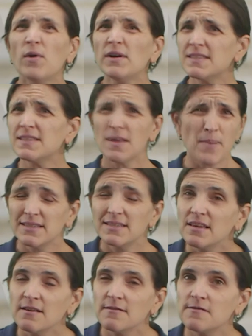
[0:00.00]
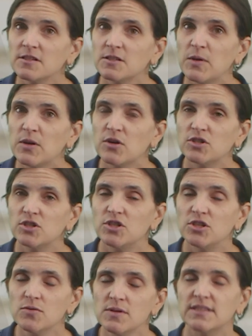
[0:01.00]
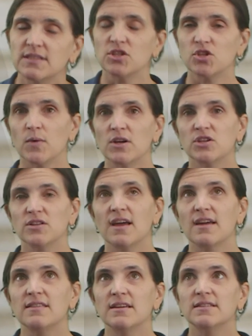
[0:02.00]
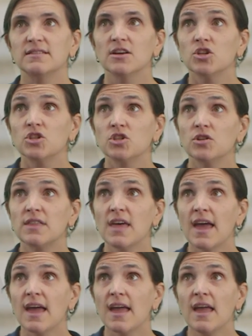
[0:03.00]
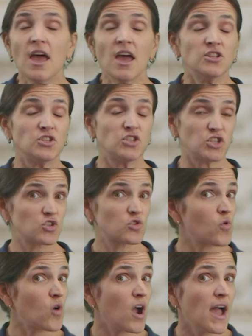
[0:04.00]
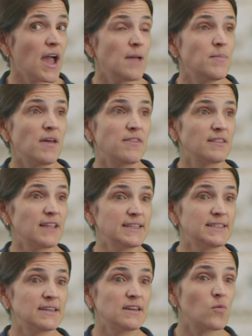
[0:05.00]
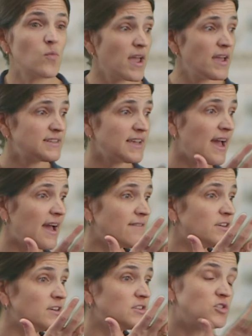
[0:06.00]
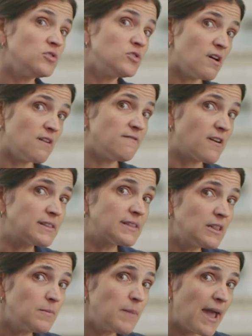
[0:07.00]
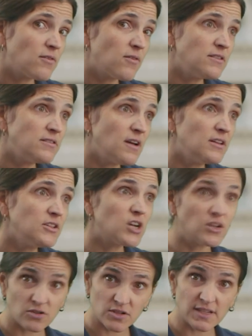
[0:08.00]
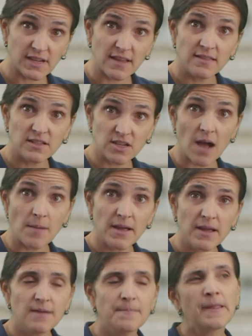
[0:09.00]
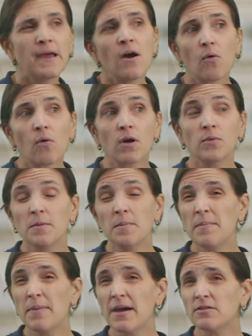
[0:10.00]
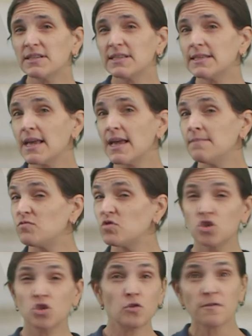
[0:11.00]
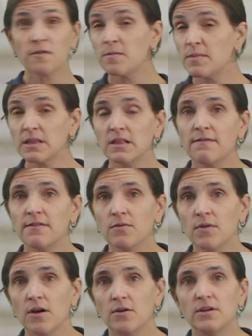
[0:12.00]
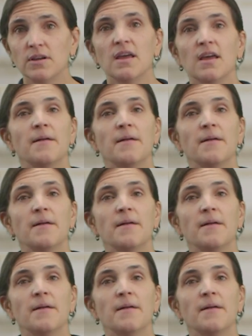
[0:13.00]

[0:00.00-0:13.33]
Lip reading: What's the best thing for a speaker to do in a situation like this? Should they describe the lesson in a way to have the students who have very little background knowledge understand the topic? Or would it be better to say, shoot for the middle of the road?